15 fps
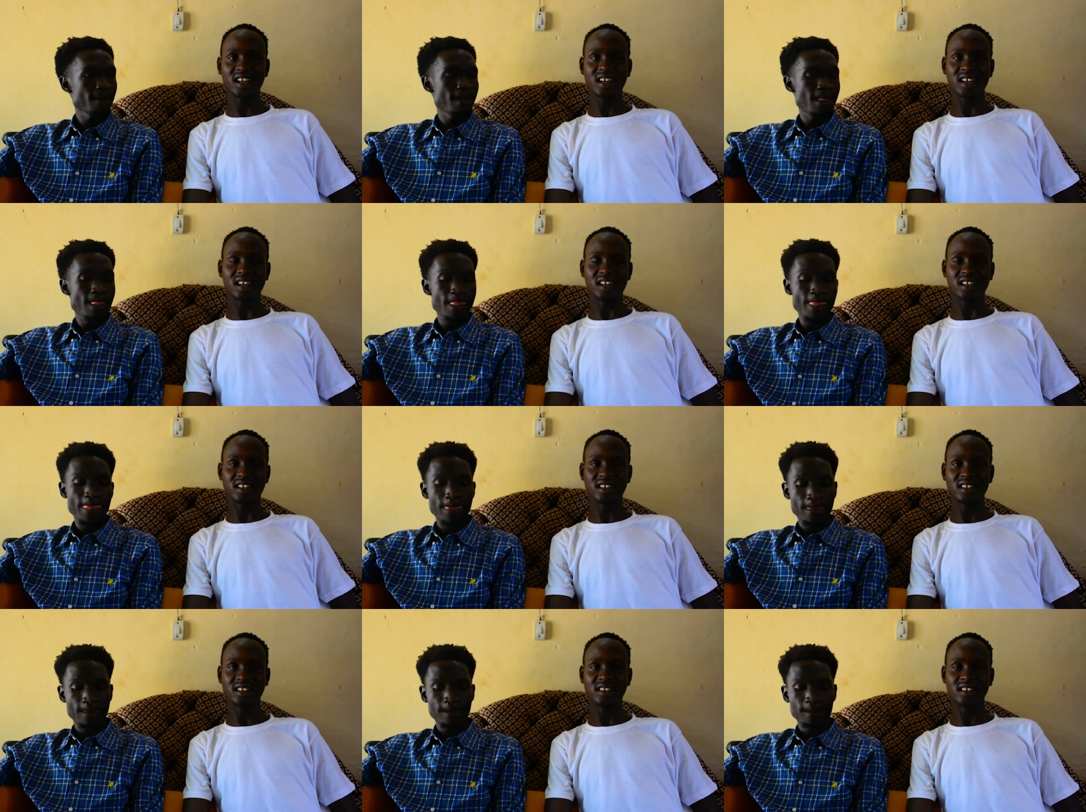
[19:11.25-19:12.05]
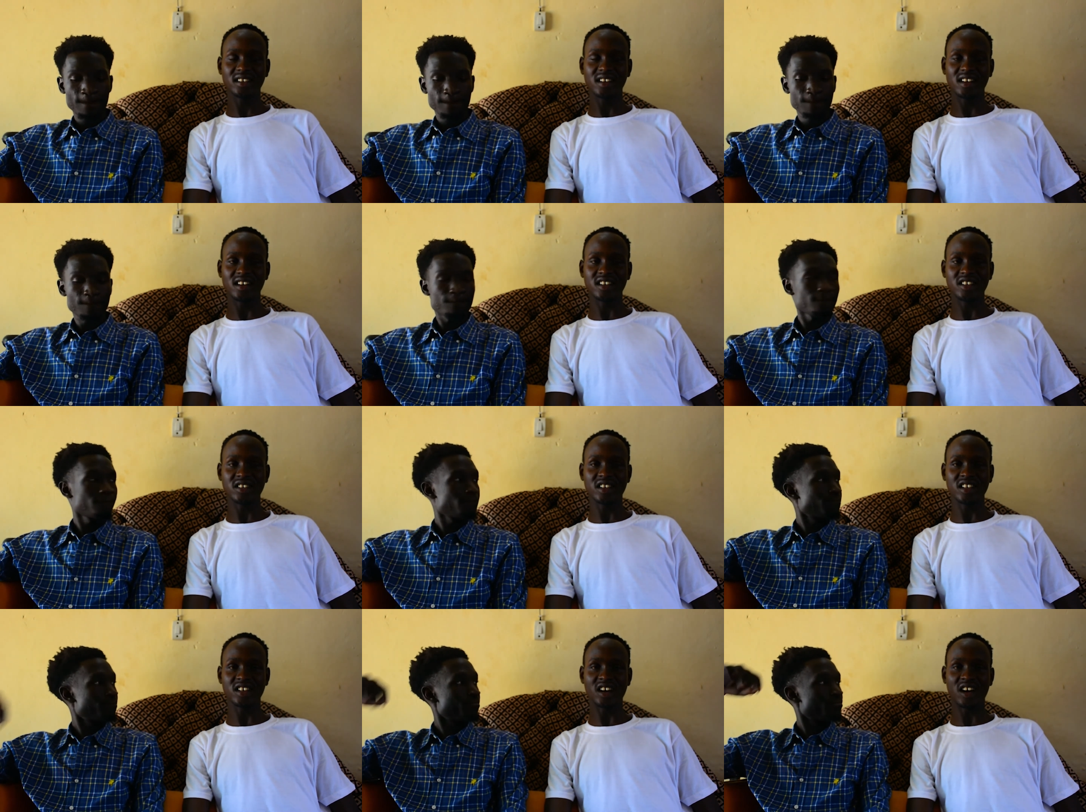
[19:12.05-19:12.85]
Speaker 1: uh,
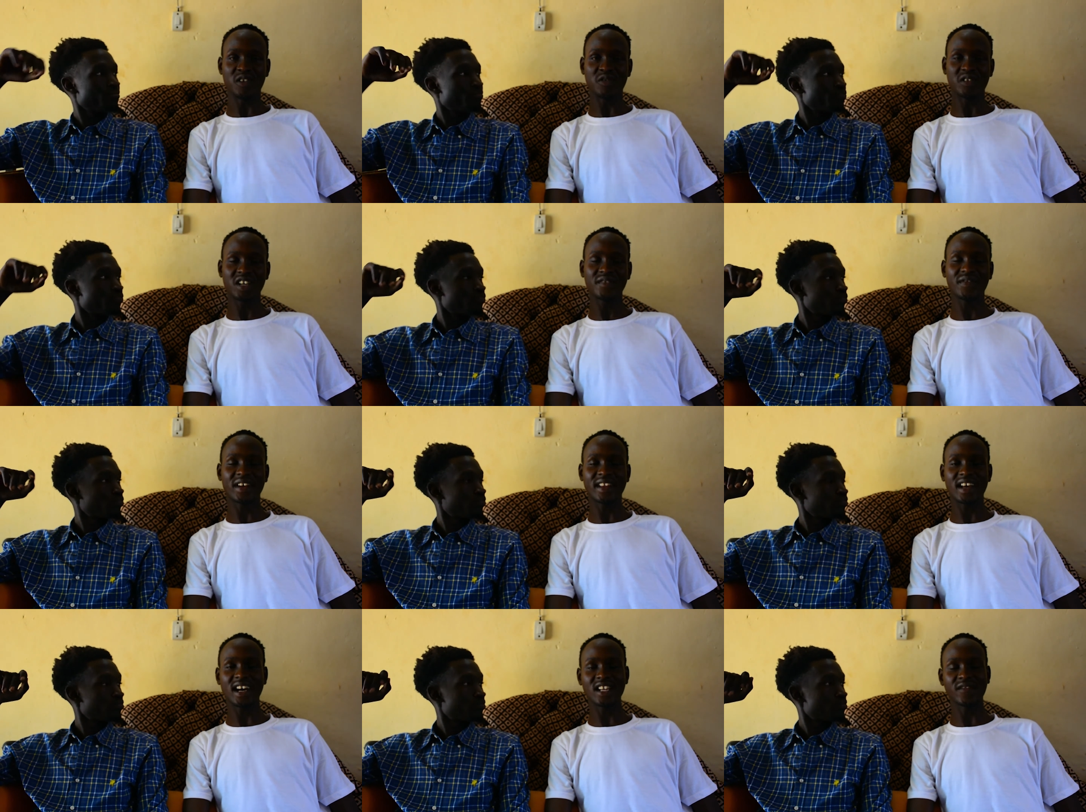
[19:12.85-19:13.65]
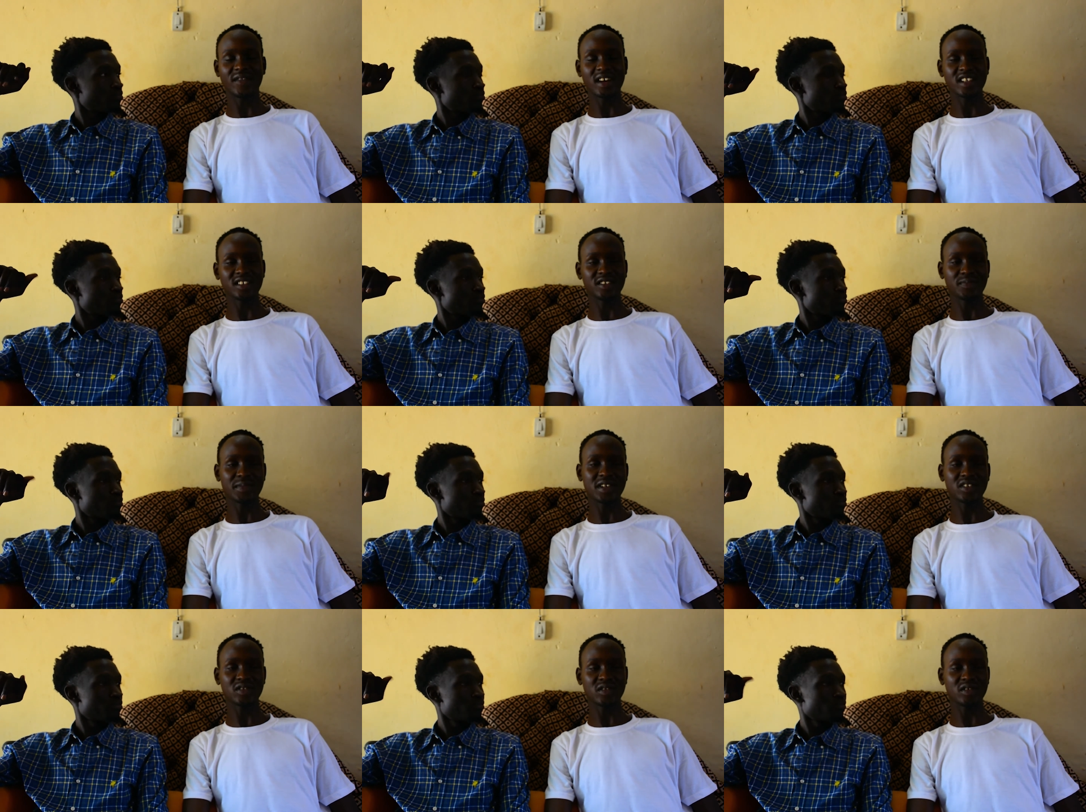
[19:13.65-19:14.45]
I will give an advice
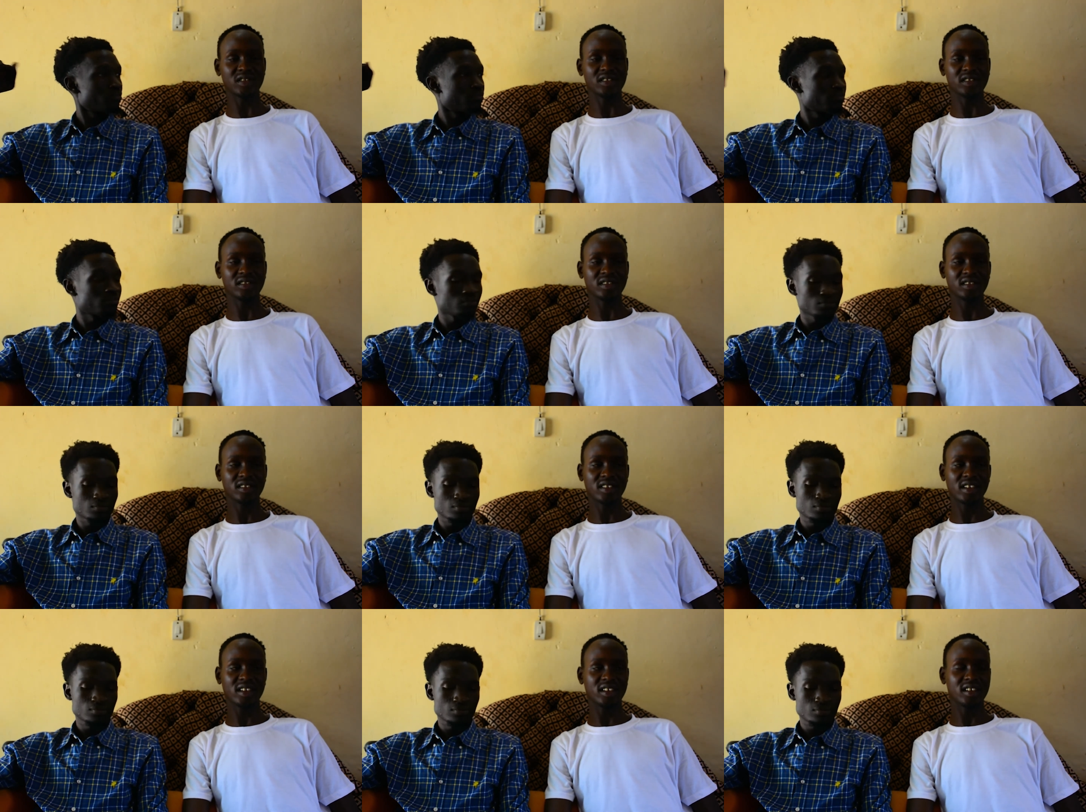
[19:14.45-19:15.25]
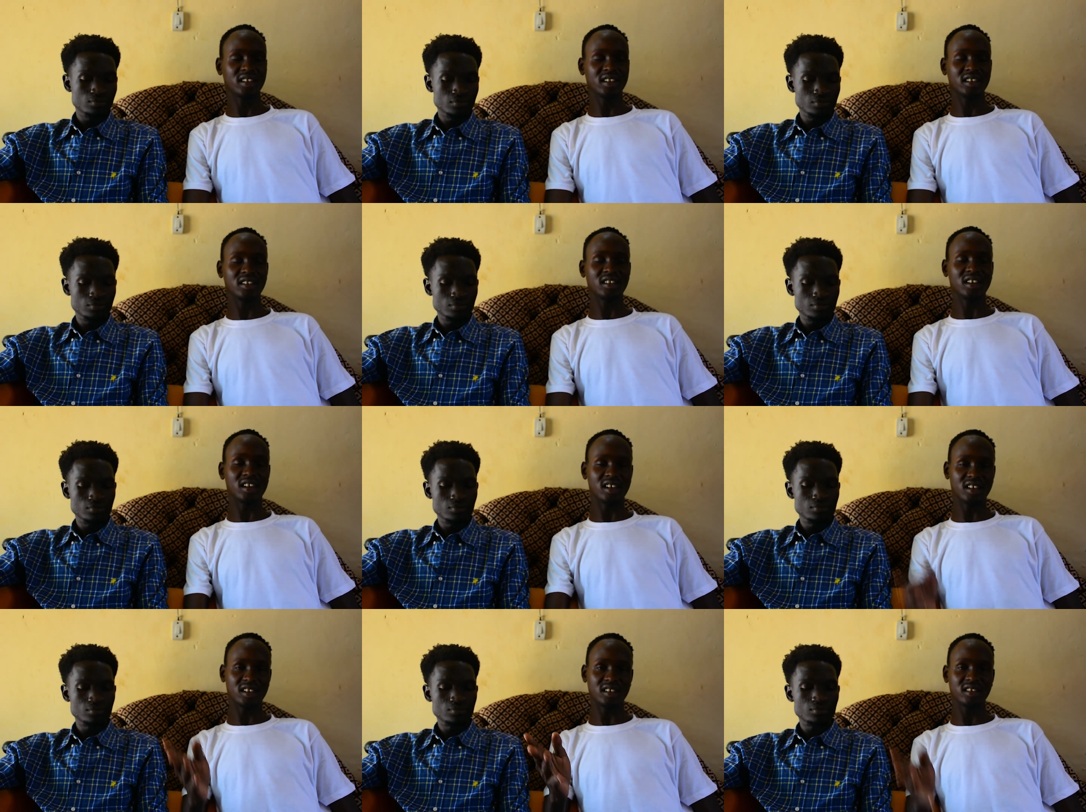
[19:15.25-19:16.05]
based on
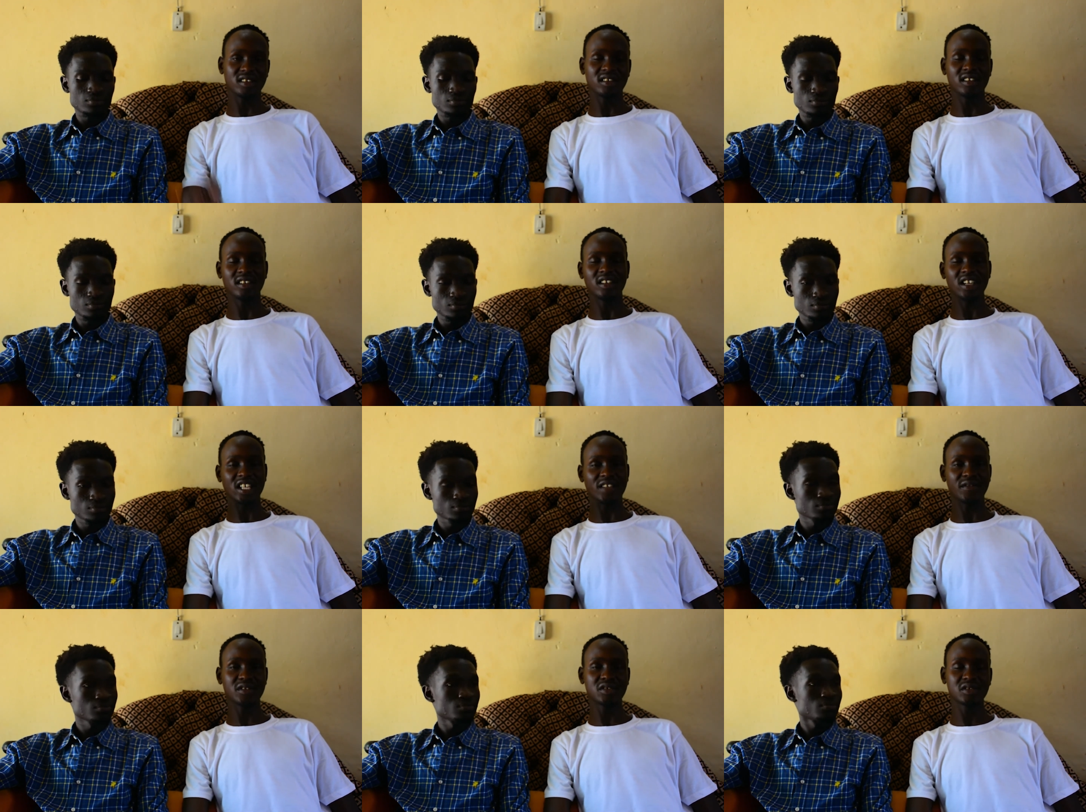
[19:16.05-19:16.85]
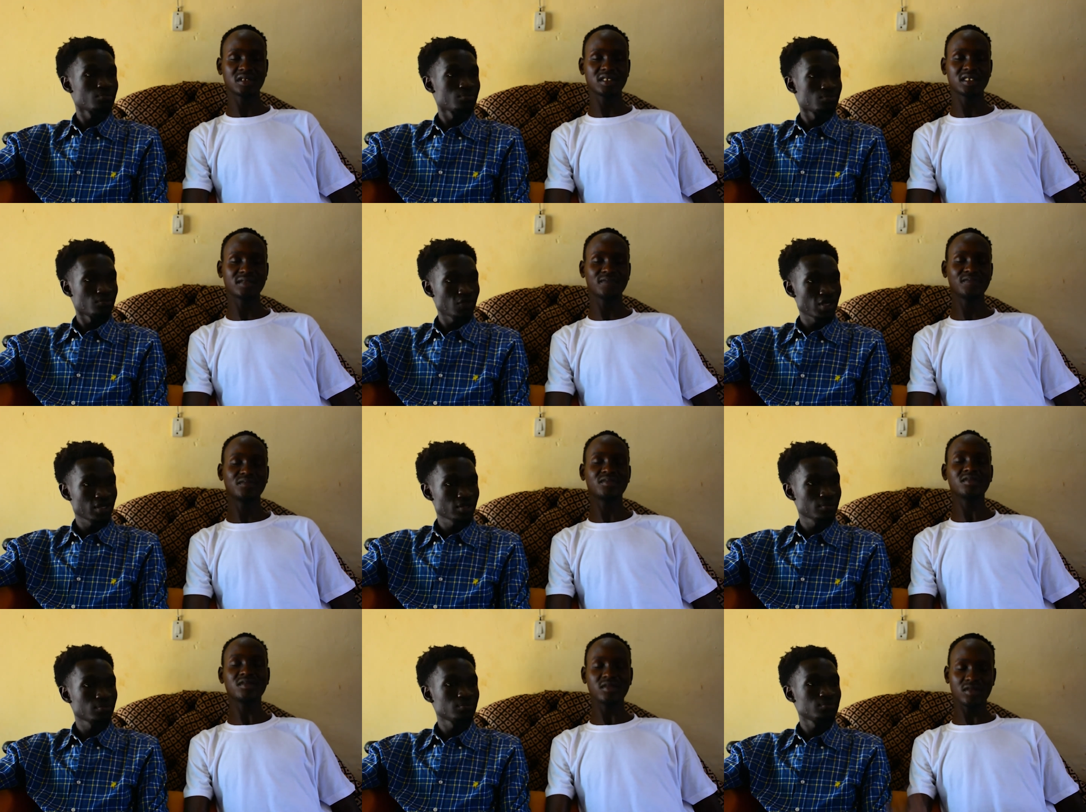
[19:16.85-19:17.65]
uh, individuals. Yeah.
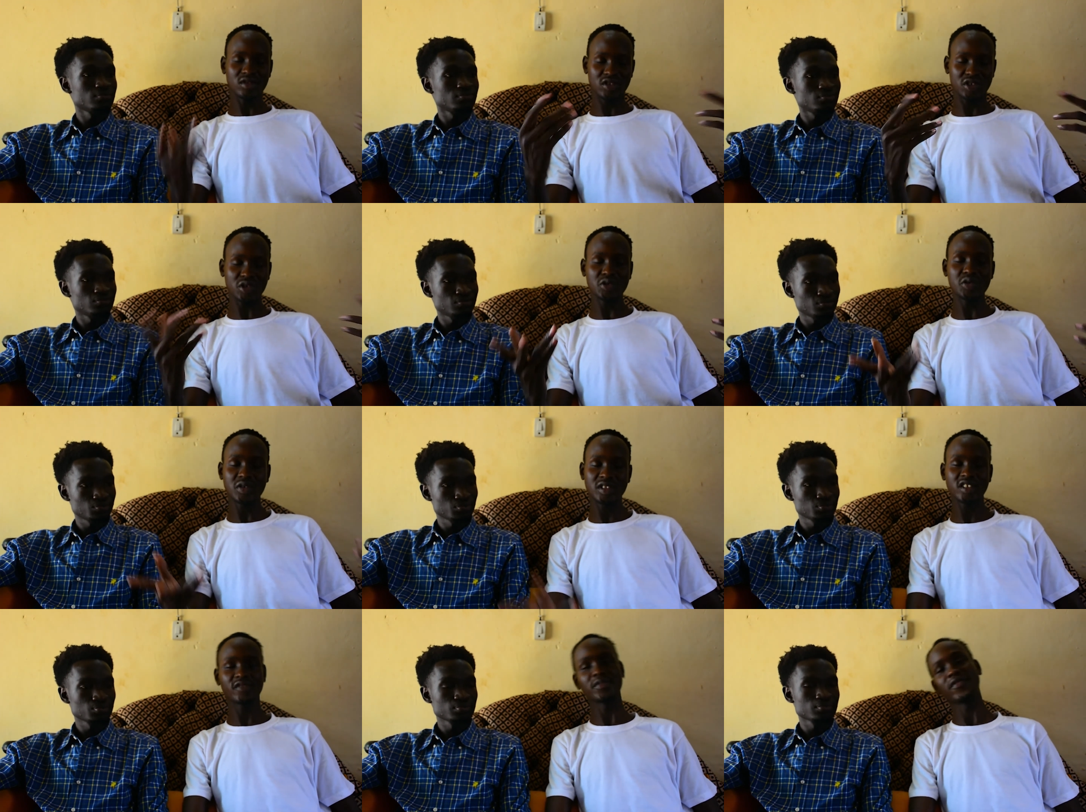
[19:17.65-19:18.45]
Sort yourself